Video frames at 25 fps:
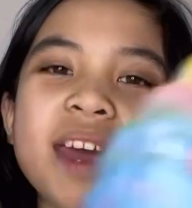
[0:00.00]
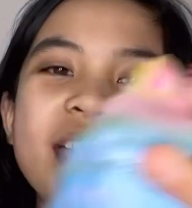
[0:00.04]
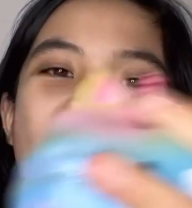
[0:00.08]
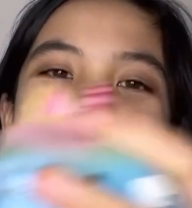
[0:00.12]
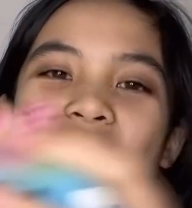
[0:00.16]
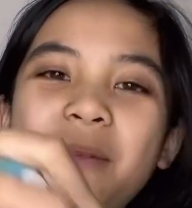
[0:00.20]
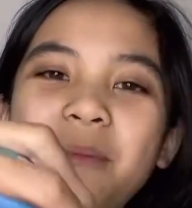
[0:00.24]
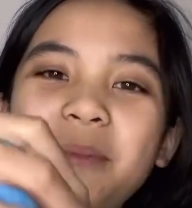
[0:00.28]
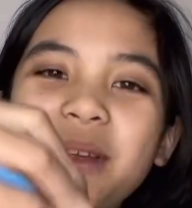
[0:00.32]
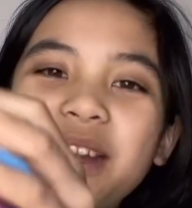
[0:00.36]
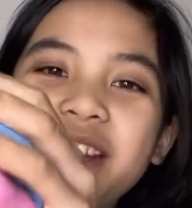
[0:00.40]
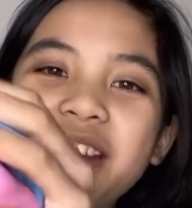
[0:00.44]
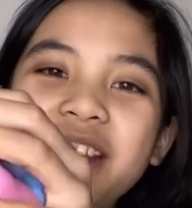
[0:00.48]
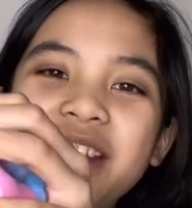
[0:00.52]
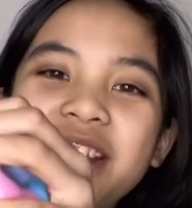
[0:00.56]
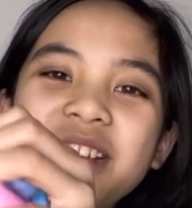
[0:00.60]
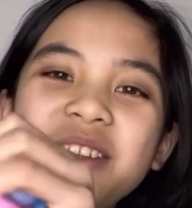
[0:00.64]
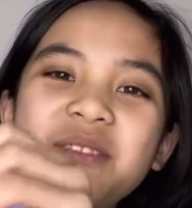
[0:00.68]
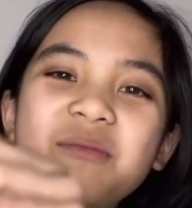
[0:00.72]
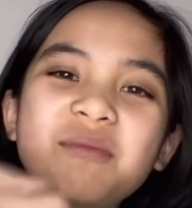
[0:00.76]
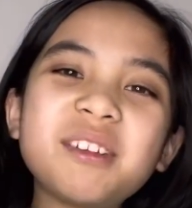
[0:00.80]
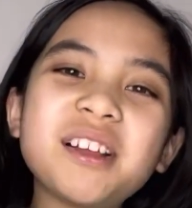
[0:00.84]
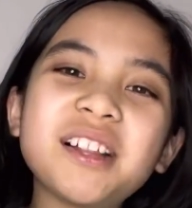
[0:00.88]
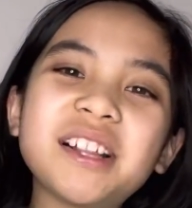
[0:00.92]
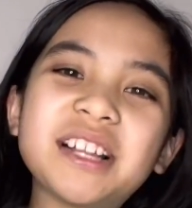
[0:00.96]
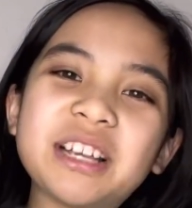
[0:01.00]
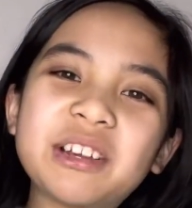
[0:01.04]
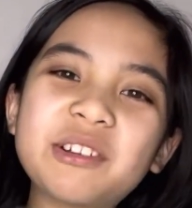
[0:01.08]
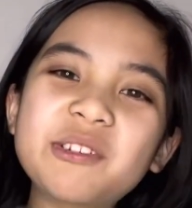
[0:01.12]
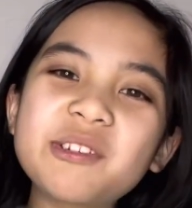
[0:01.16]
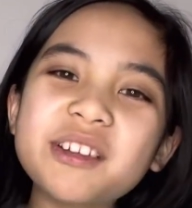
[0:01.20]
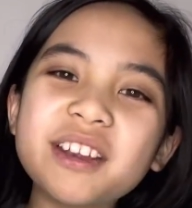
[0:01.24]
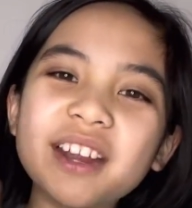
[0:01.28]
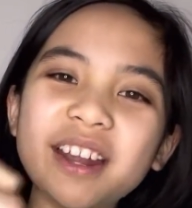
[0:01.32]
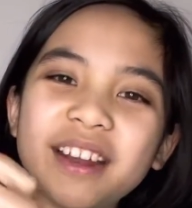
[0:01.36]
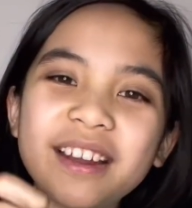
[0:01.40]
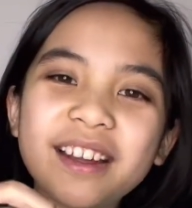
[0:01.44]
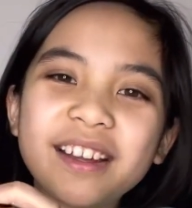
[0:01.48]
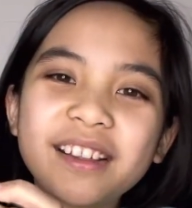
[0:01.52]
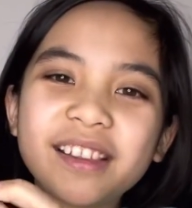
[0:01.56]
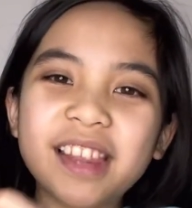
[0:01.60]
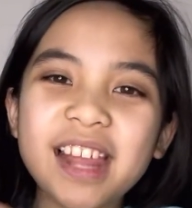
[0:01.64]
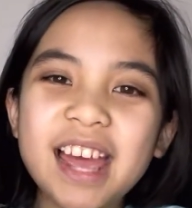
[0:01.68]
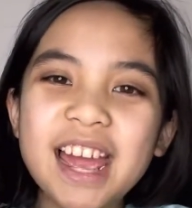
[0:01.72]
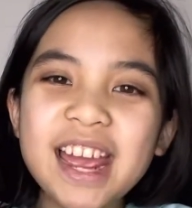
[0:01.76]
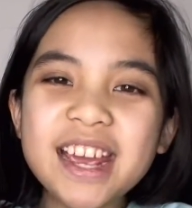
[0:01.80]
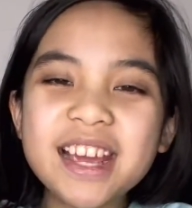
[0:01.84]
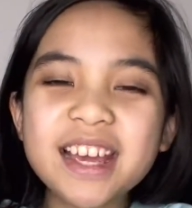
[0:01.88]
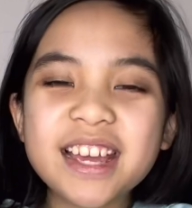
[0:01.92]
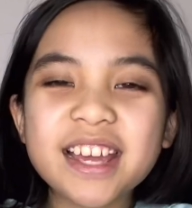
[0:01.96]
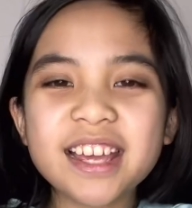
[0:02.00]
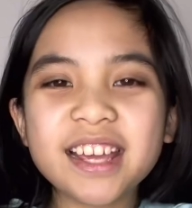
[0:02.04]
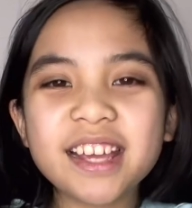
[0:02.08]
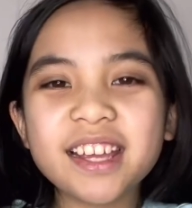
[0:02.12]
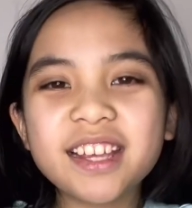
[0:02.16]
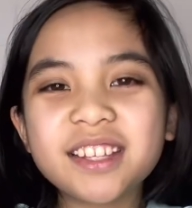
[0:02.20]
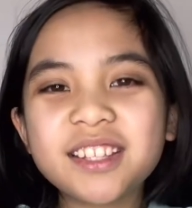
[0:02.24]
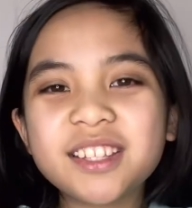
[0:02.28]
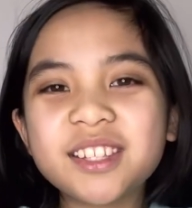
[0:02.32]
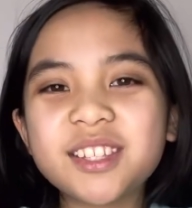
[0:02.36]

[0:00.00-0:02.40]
I mean, it is really good and I like it,